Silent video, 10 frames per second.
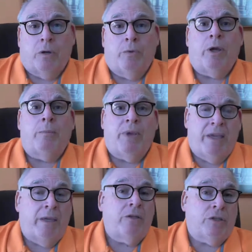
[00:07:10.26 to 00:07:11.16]
We are
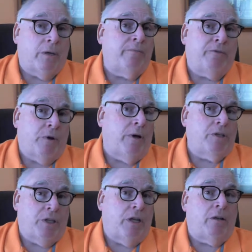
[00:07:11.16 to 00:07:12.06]
making some for
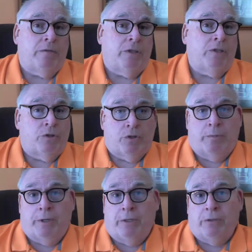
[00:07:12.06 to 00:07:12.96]
ourselves and
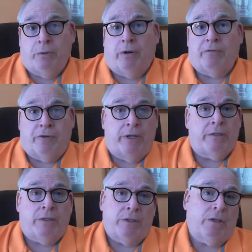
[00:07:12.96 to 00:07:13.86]
distributing to our
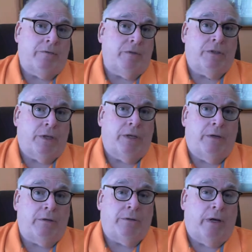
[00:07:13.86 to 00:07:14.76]
friends and stuff and saying,
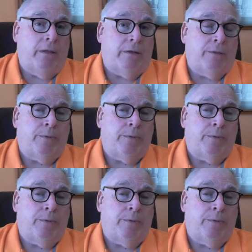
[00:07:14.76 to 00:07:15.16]
here, try this.